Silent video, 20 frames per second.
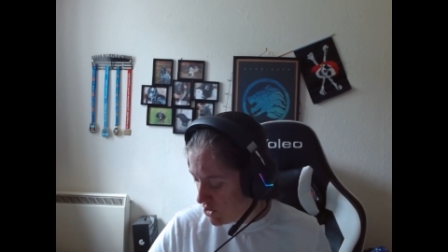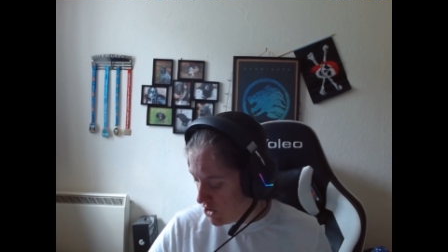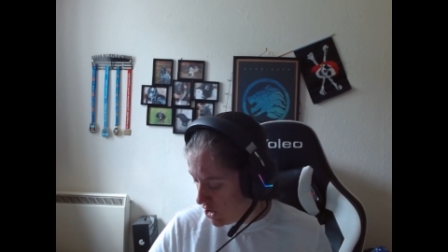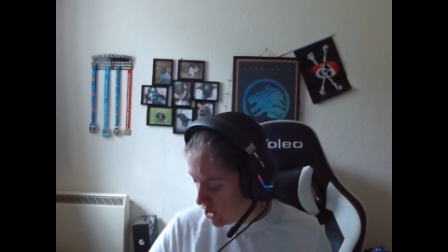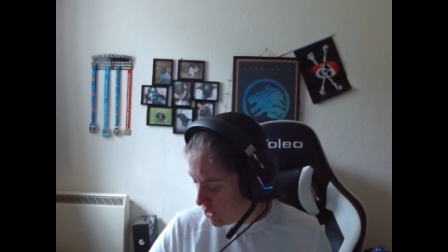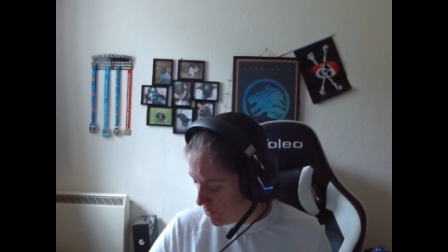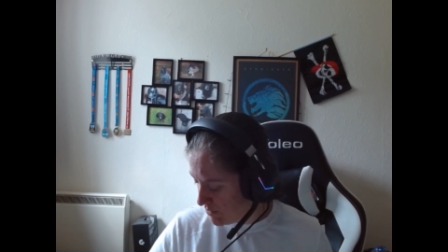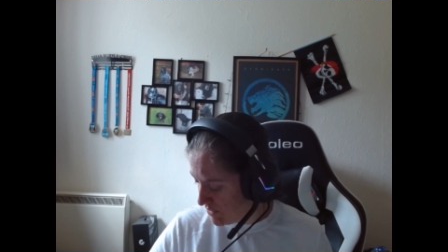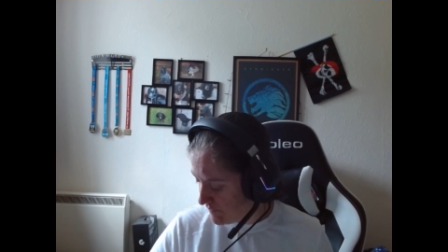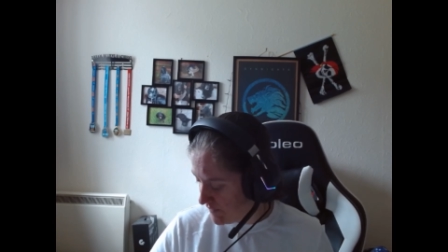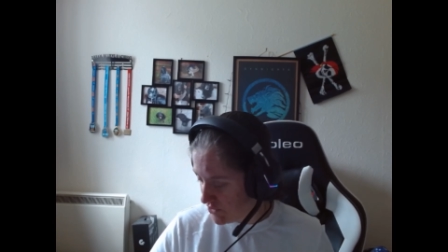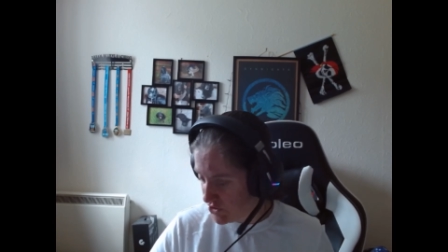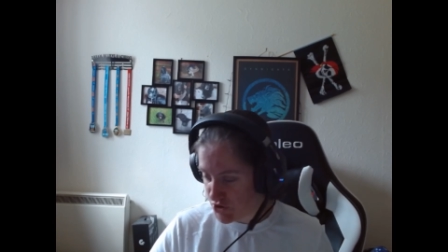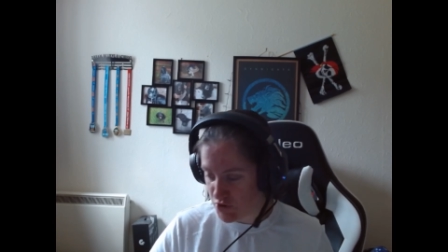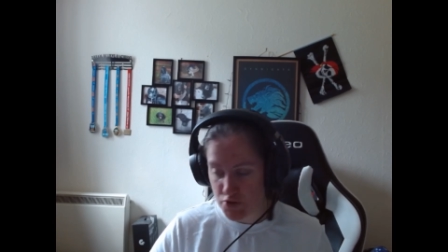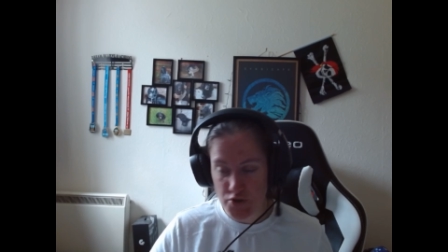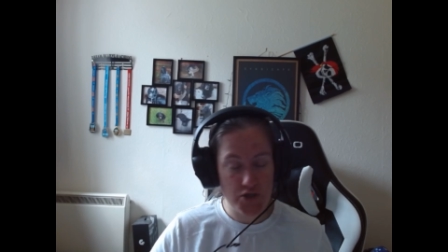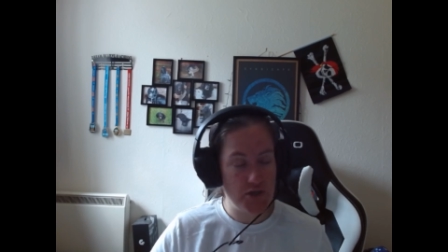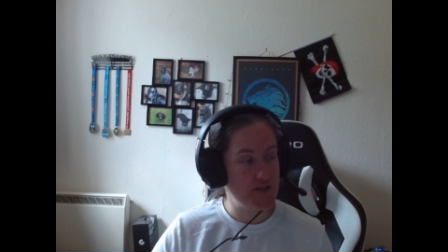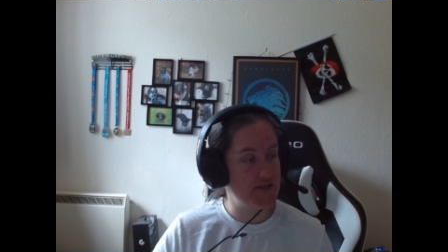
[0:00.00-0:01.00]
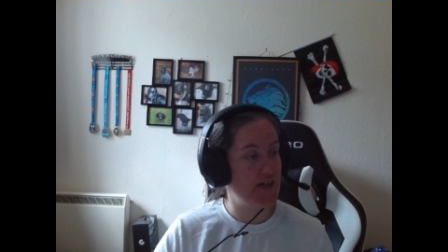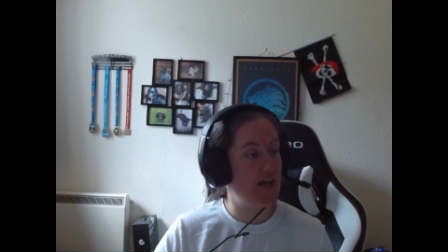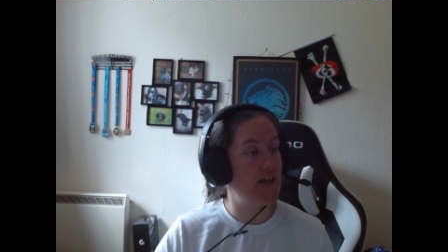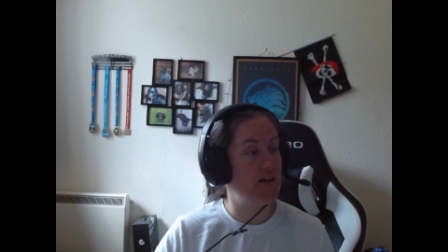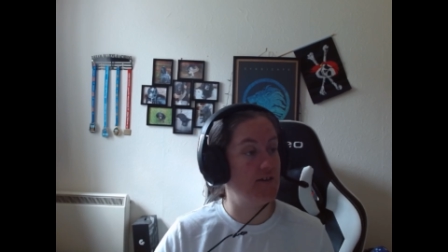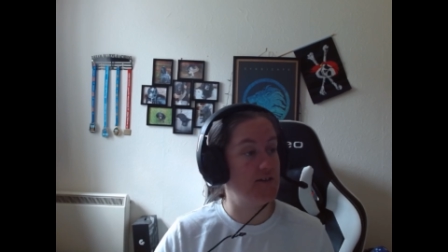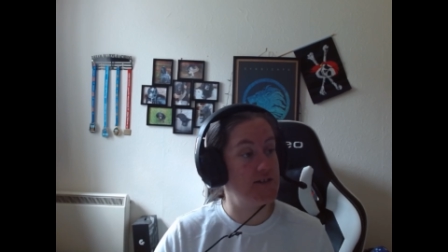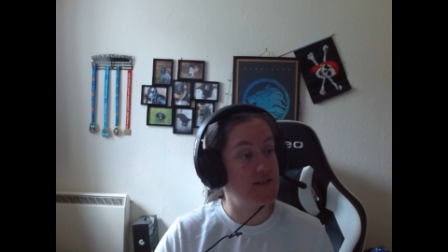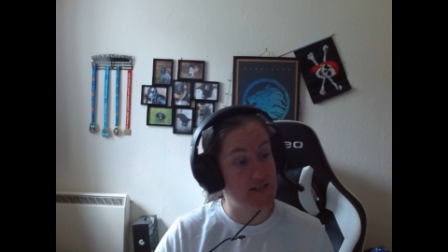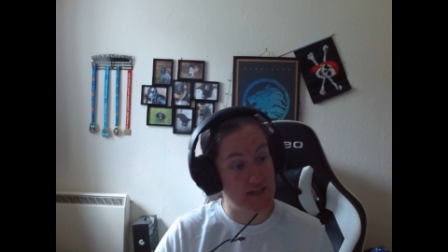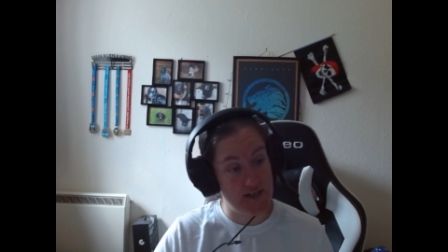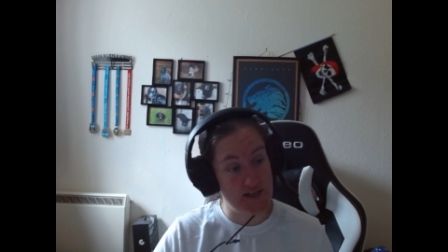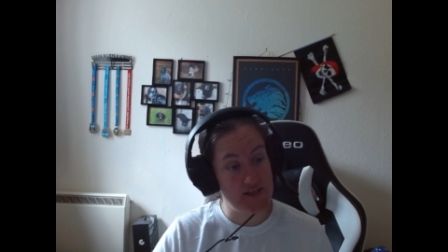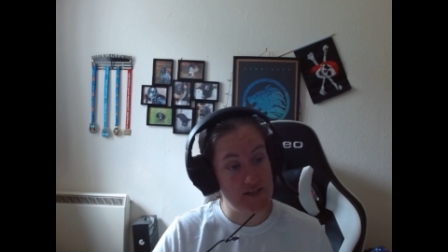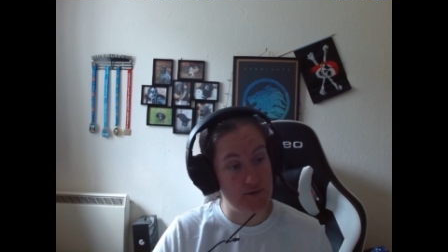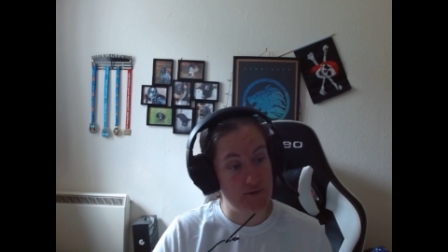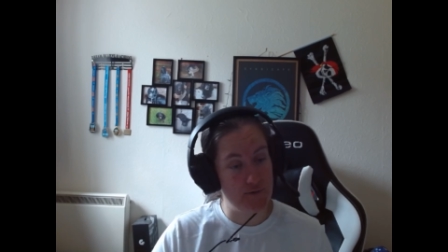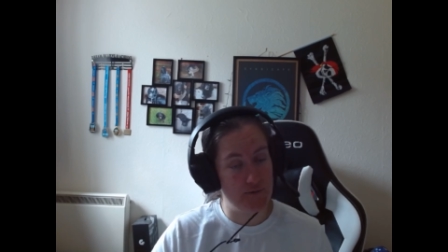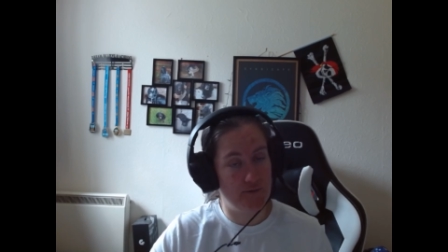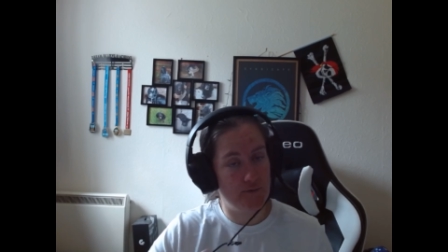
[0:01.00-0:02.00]
Hope you've enjoyed, and I'll see you
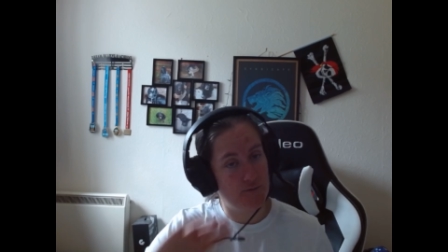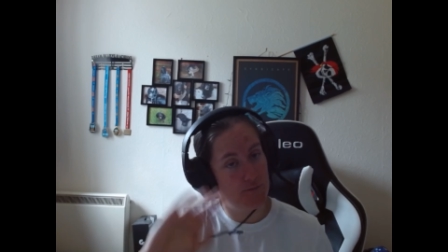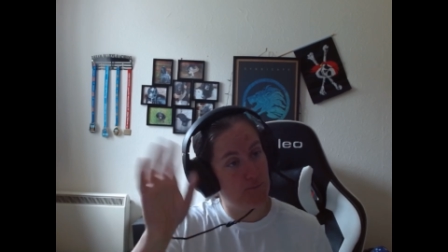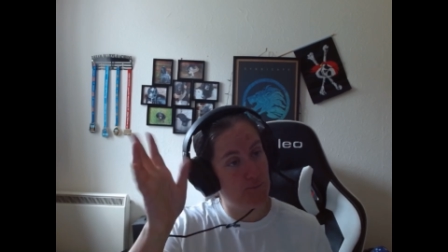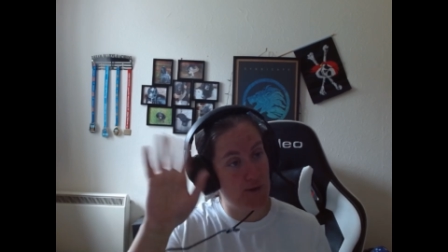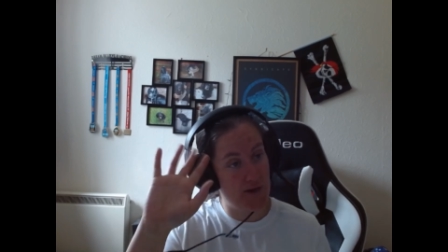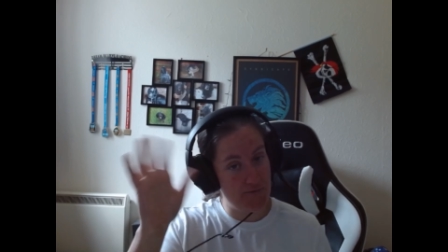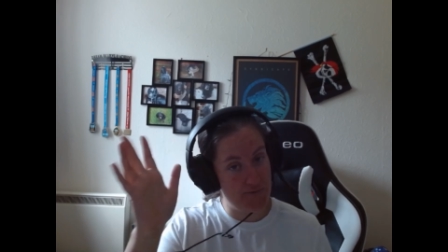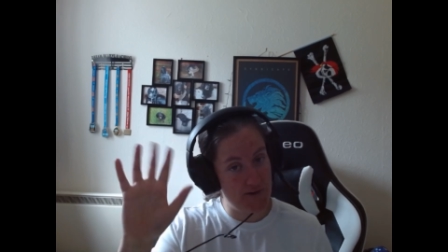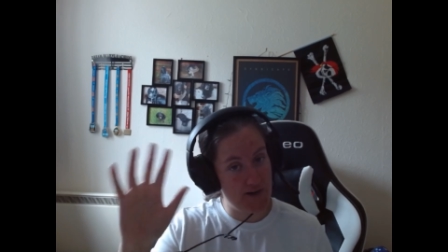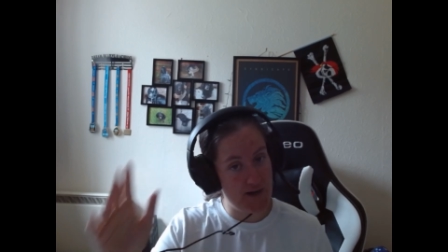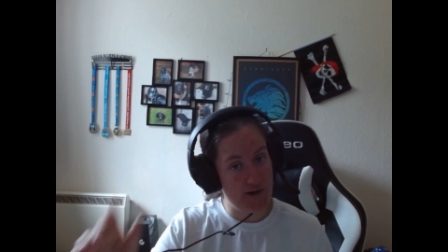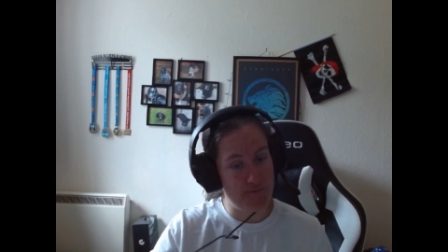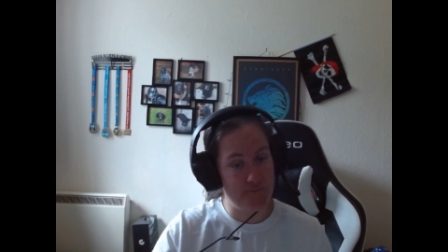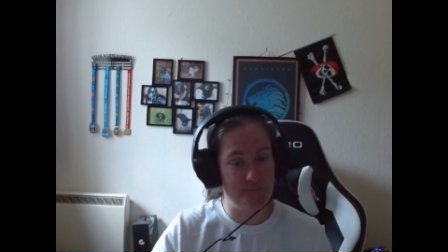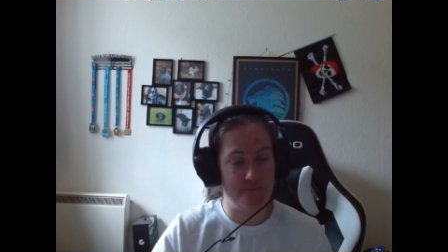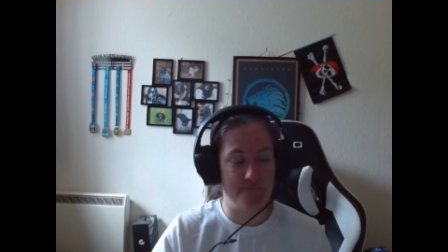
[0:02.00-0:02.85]
soon. Bye for now.